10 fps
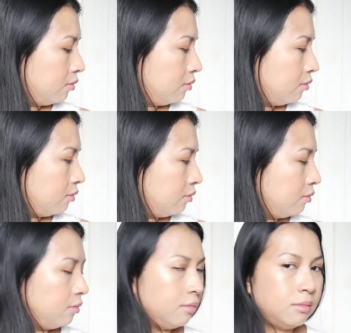
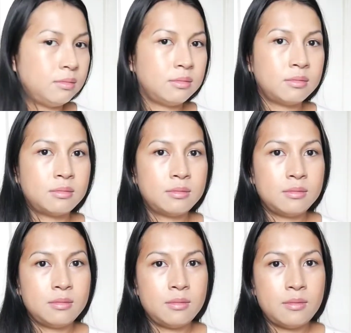
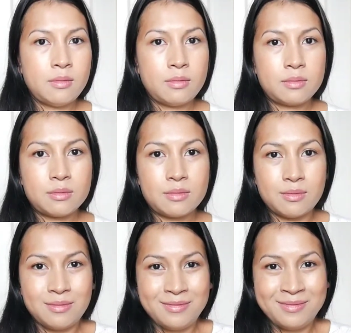
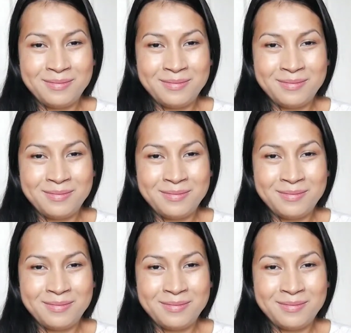(silence)